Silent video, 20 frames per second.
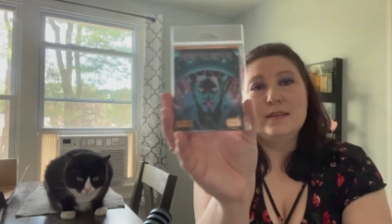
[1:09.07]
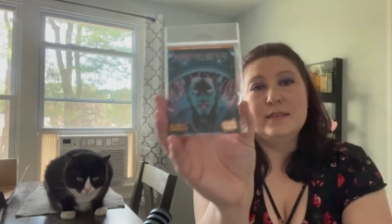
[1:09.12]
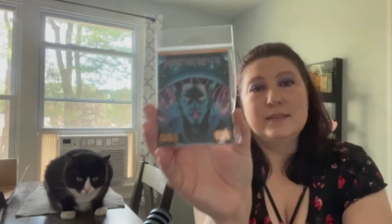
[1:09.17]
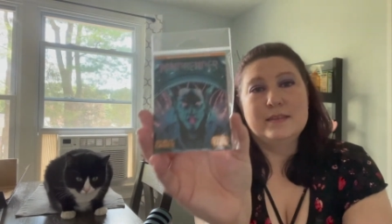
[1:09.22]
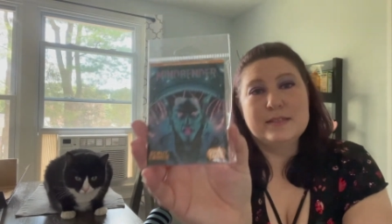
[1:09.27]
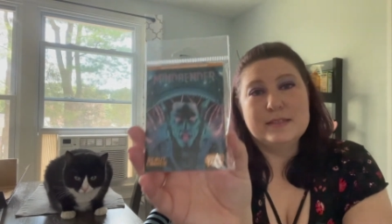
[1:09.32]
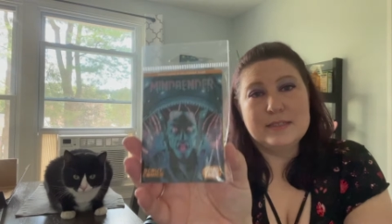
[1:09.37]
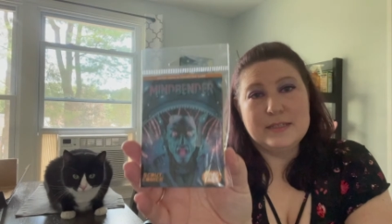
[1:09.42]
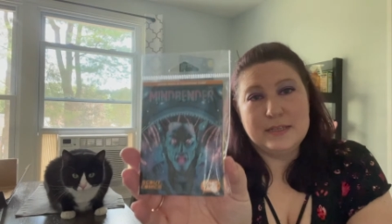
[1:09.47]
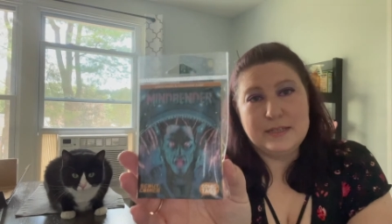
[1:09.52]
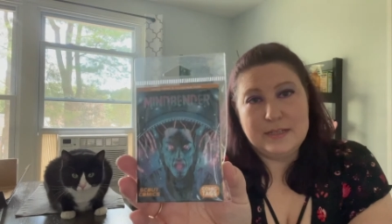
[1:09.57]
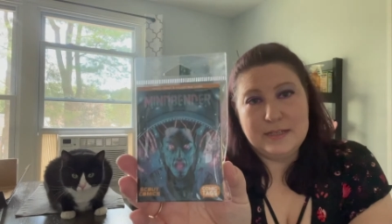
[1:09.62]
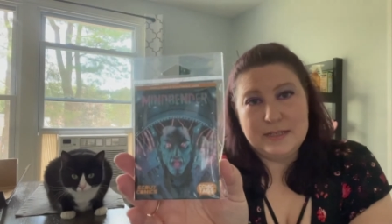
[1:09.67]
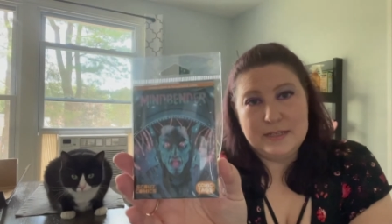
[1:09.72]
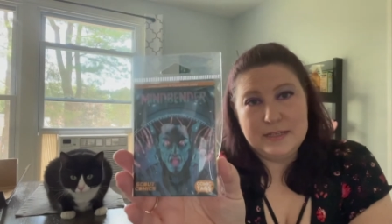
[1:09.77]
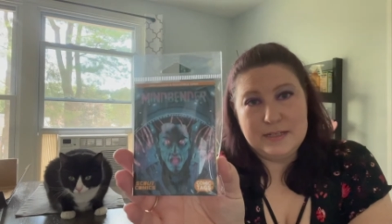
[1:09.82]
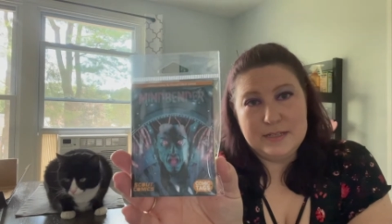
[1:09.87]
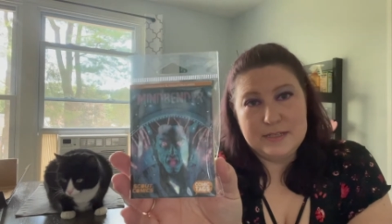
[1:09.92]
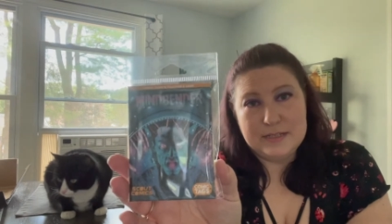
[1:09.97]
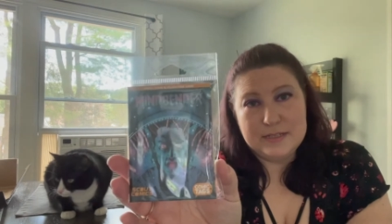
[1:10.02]
This
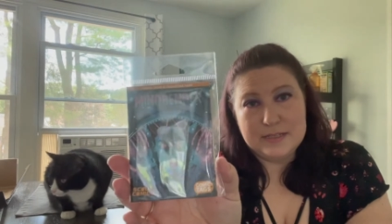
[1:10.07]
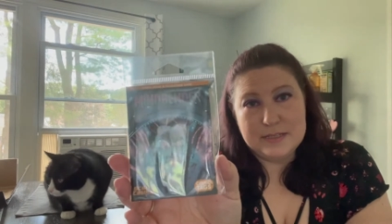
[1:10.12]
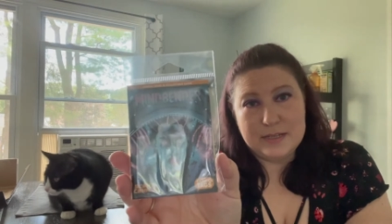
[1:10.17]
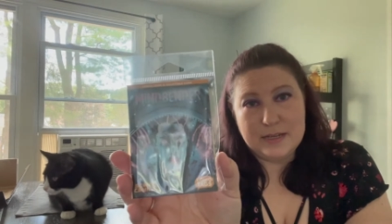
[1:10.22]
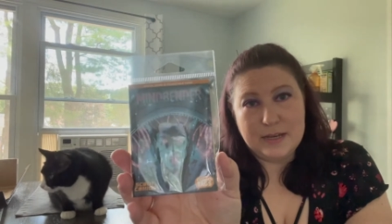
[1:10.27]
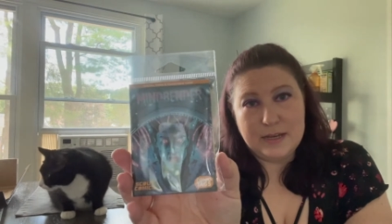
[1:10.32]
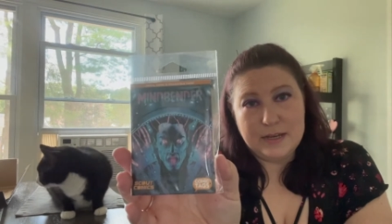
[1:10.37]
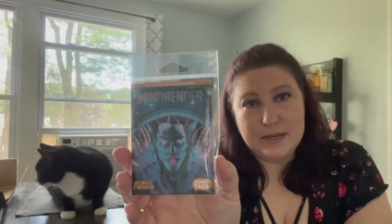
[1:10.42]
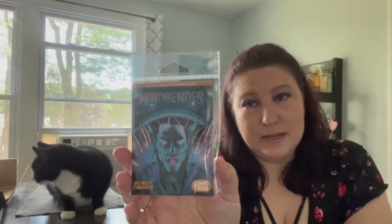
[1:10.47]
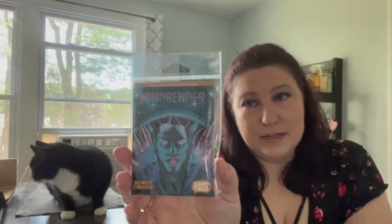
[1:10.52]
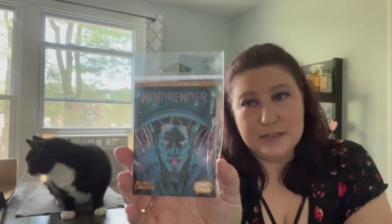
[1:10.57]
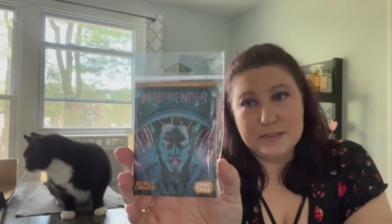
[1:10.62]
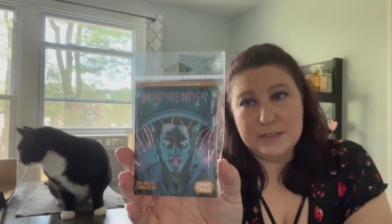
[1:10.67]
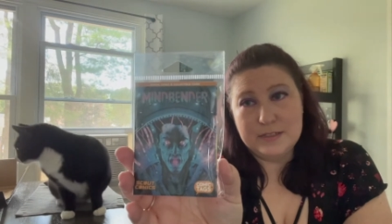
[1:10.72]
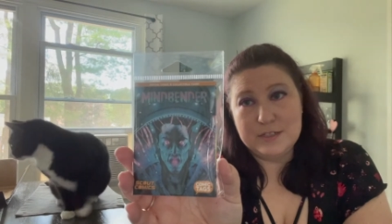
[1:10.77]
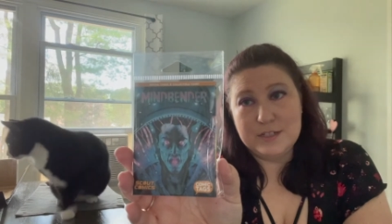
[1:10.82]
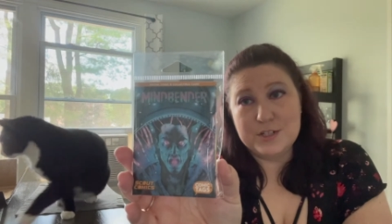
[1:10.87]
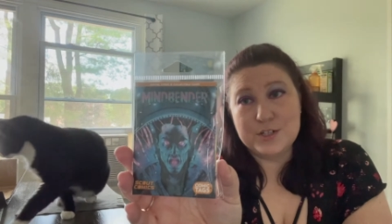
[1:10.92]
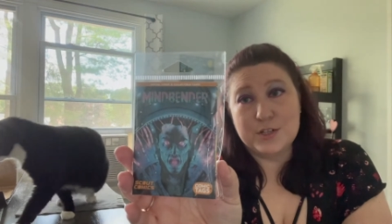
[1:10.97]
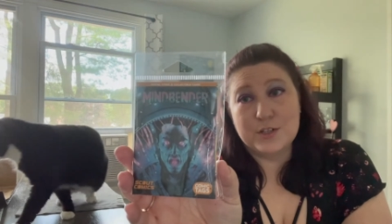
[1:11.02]
is a
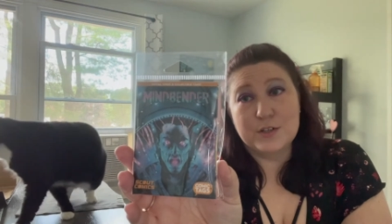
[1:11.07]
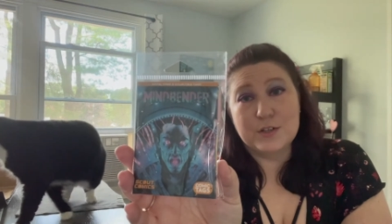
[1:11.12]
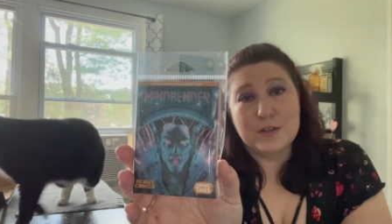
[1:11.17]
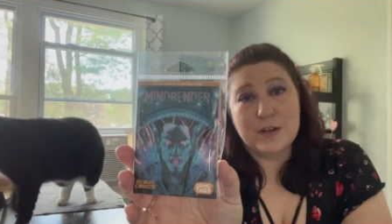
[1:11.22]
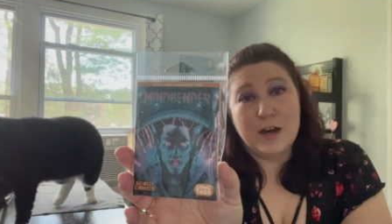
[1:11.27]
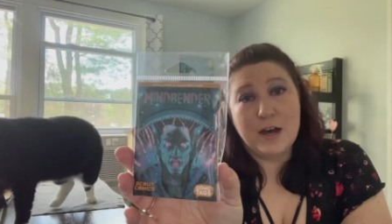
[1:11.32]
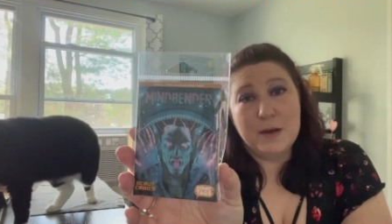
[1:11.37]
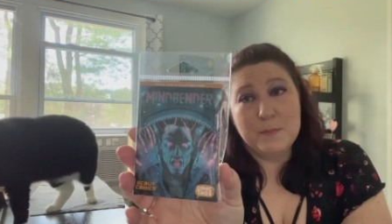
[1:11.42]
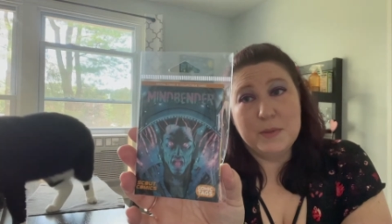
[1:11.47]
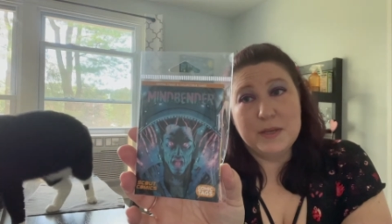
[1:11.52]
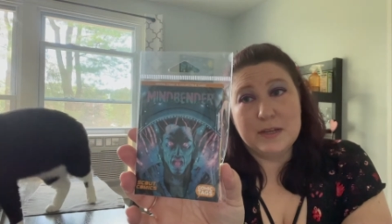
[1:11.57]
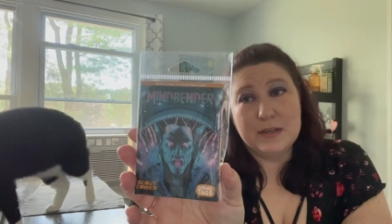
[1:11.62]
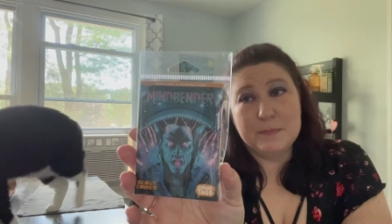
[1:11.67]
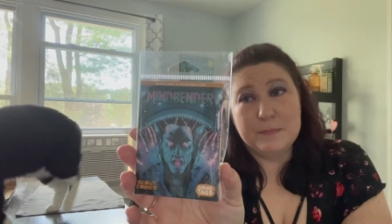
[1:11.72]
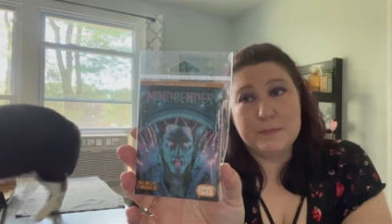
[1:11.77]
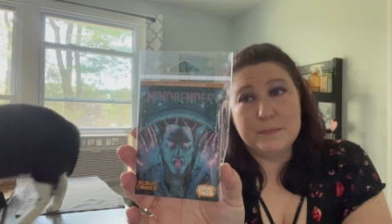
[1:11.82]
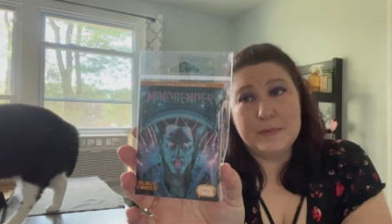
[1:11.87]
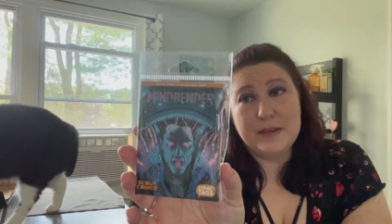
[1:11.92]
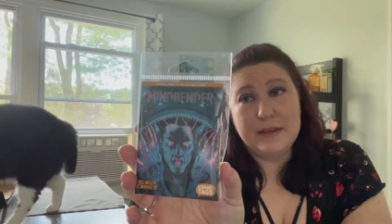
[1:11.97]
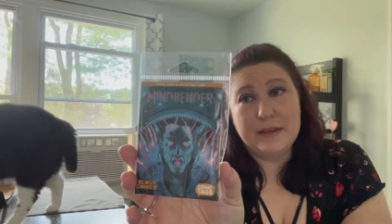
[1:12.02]
digital comic
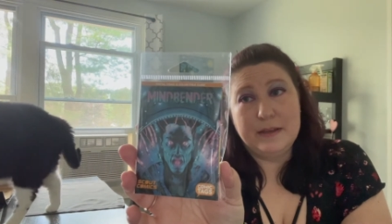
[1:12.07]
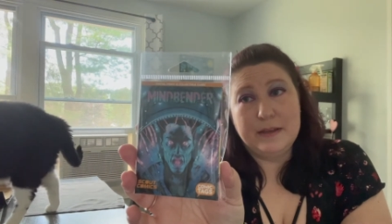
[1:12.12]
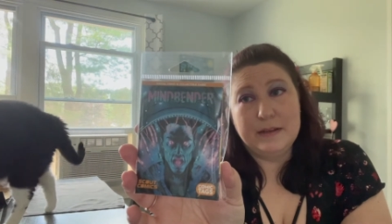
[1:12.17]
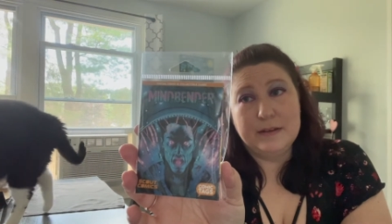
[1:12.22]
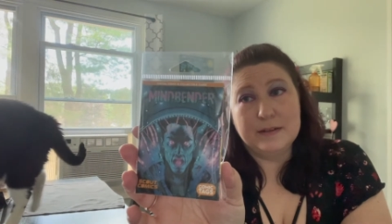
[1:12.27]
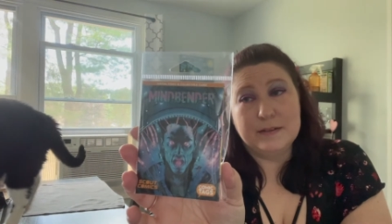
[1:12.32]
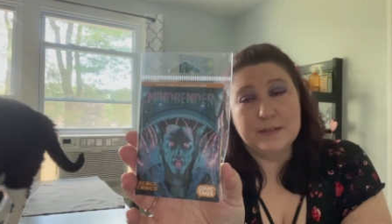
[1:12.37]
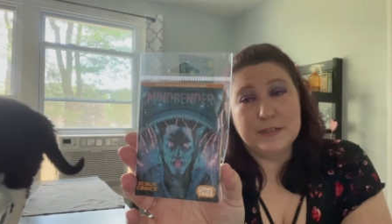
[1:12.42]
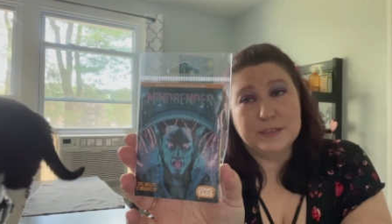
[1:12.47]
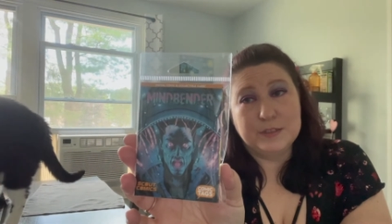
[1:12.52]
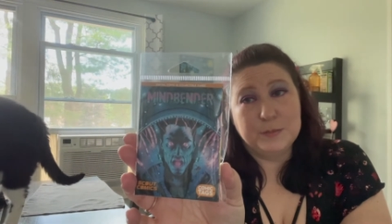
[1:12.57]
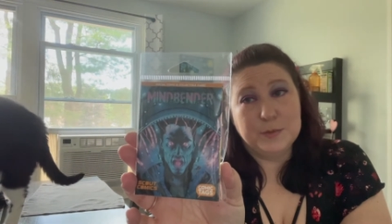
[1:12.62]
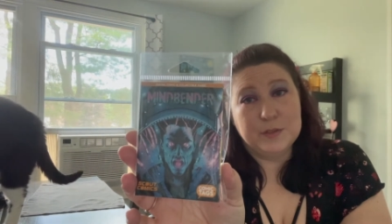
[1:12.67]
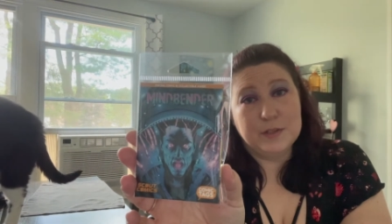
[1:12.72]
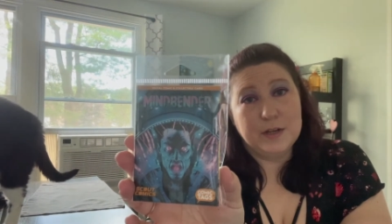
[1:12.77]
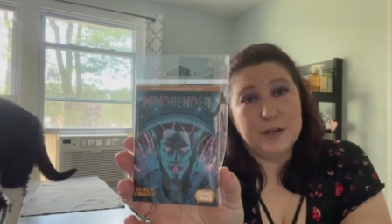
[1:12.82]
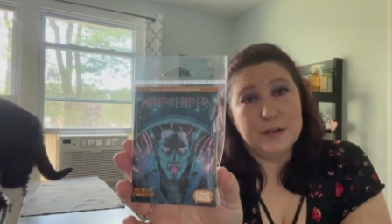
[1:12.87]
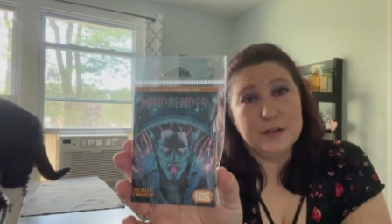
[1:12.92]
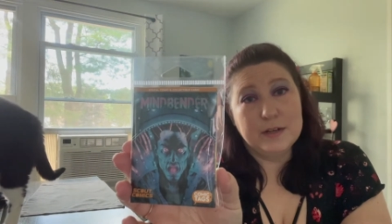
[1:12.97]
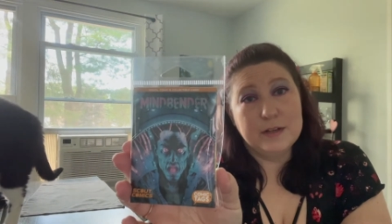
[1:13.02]
and collectible
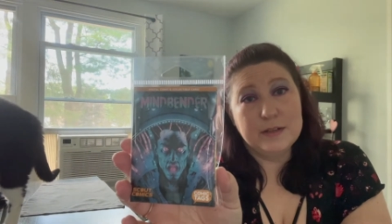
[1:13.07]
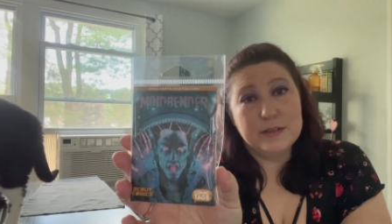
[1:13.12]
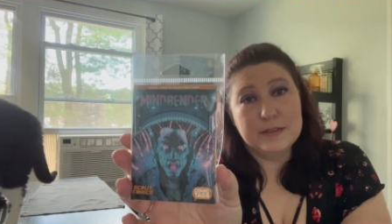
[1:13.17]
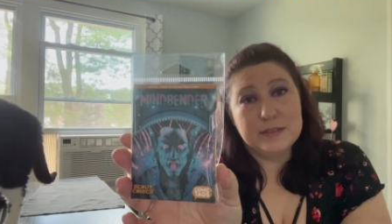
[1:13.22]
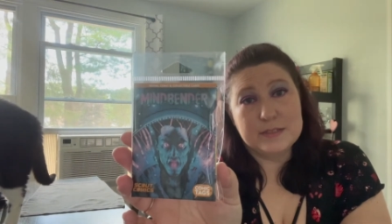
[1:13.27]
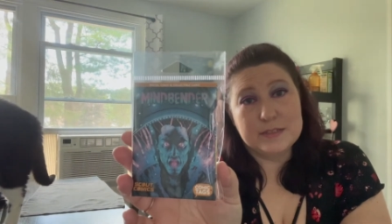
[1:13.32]
card.